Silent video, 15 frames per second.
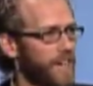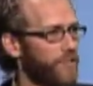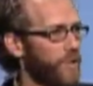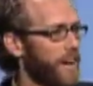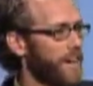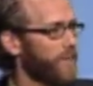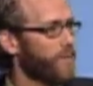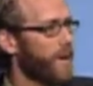and
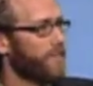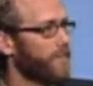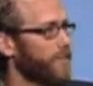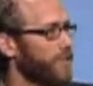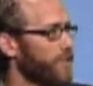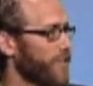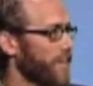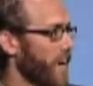trying to
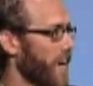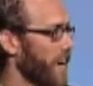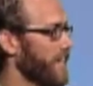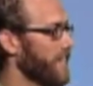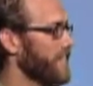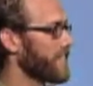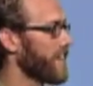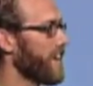
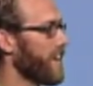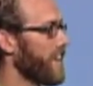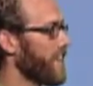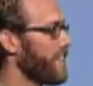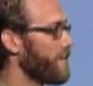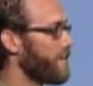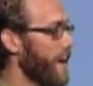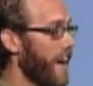revolutionize
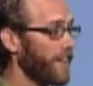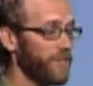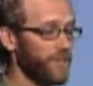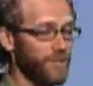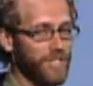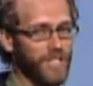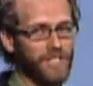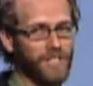the
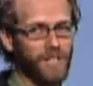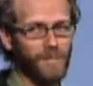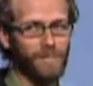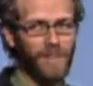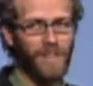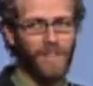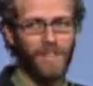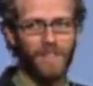value system.
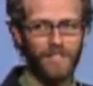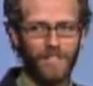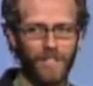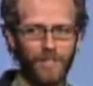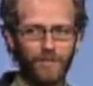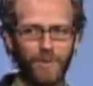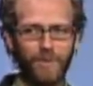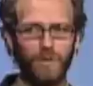This
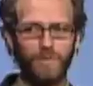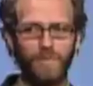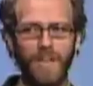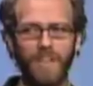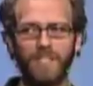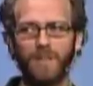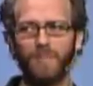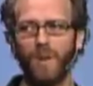country was
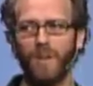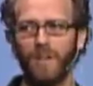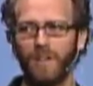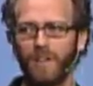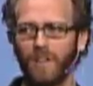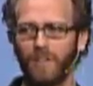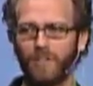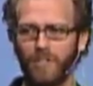based
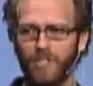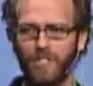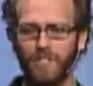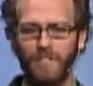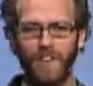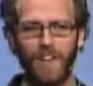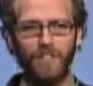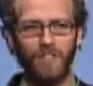upon
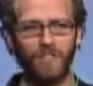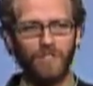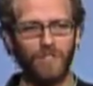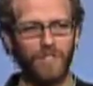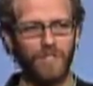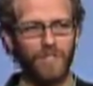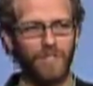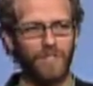Christian
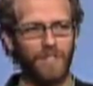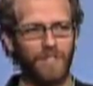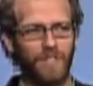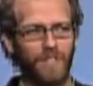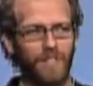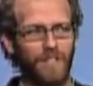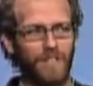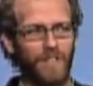values,
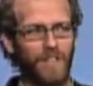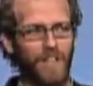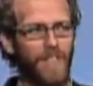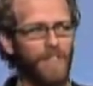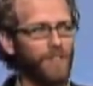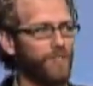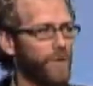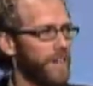
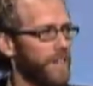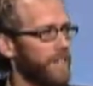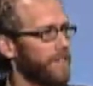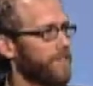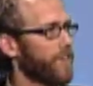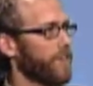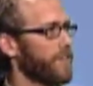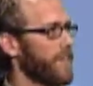and they're trying to
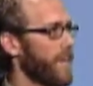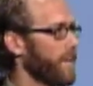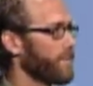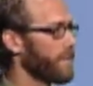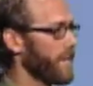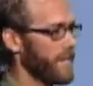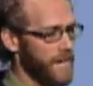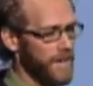turn that
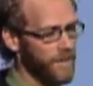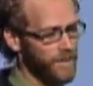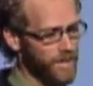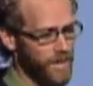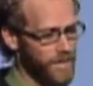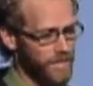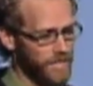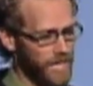upside down
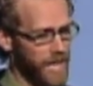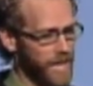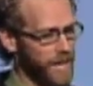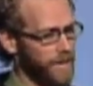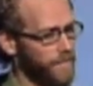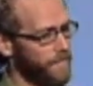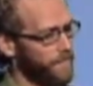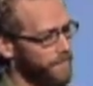on its
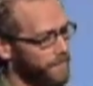head.